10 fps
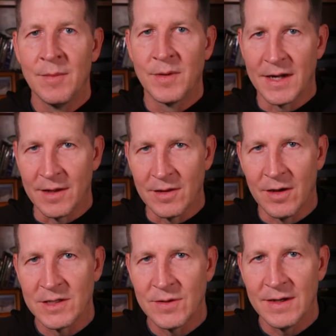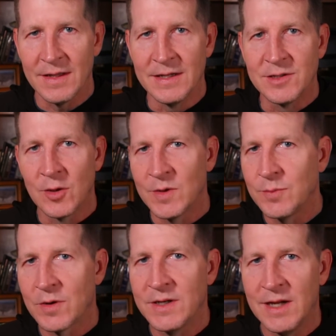But on the long trail, it's so
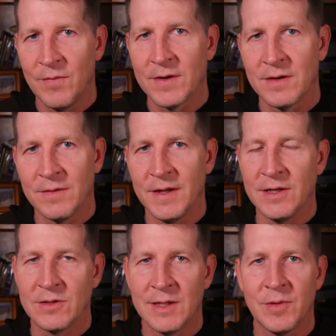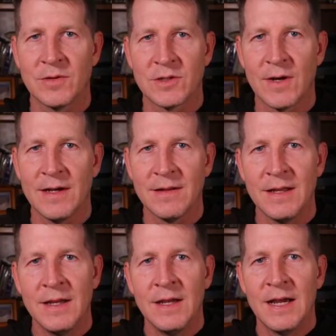much more difficult than your typical trail.